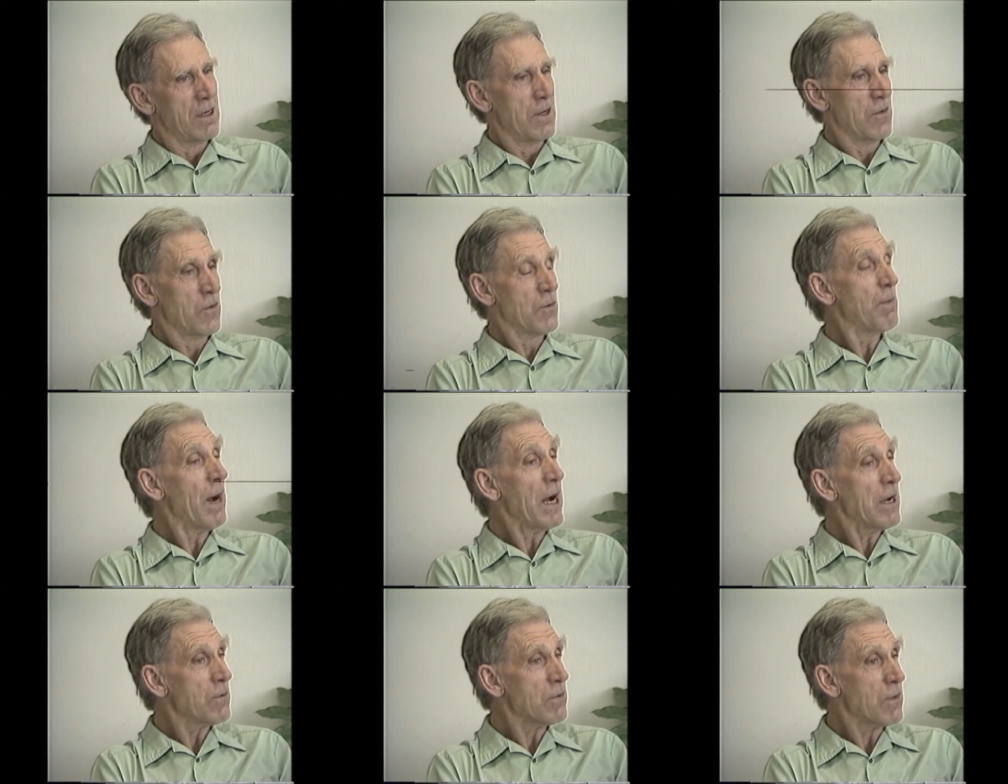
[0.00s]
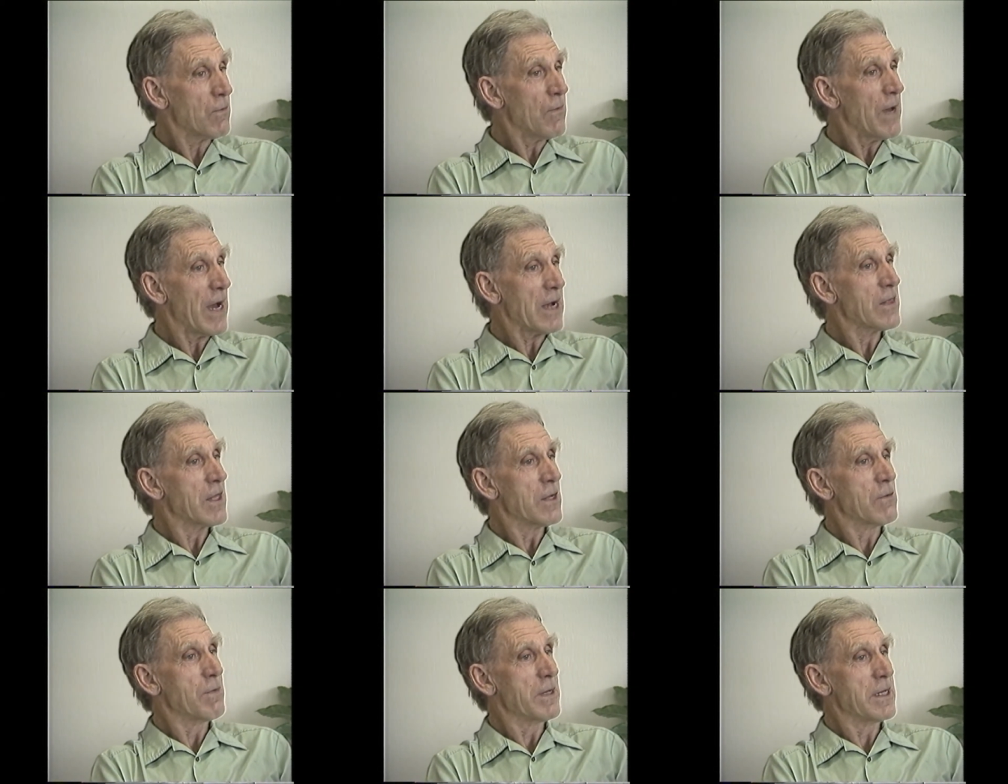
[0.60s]
In spite of the fact
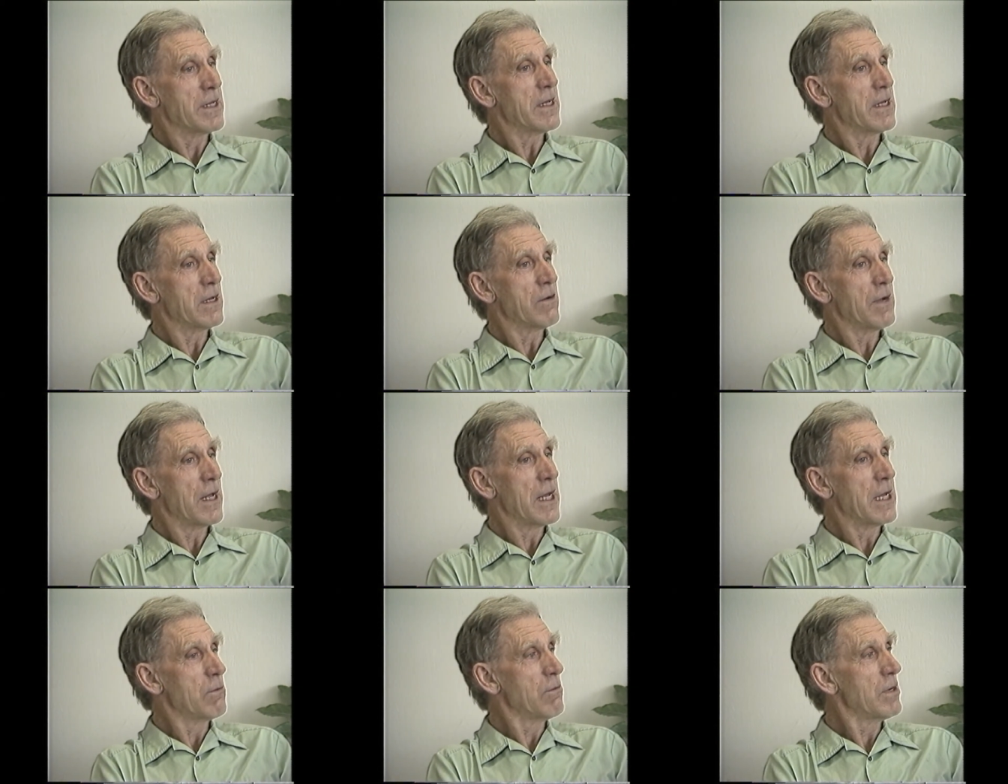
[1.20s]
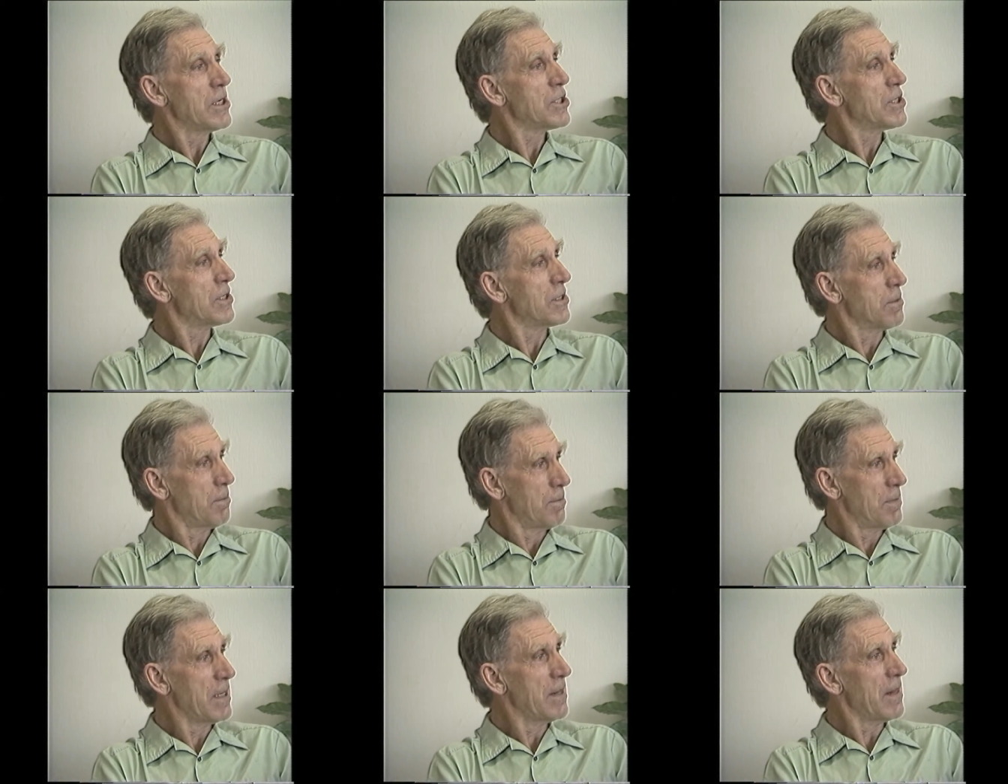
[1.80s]
that we didn't really wish it
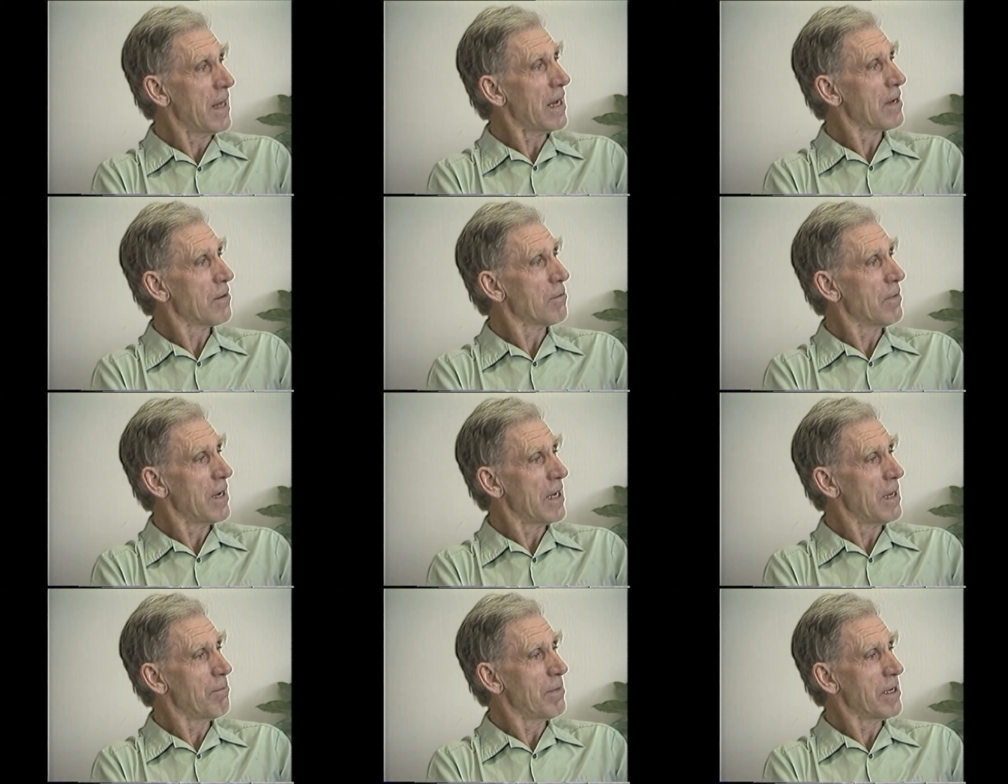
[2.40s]
to be that way, mm.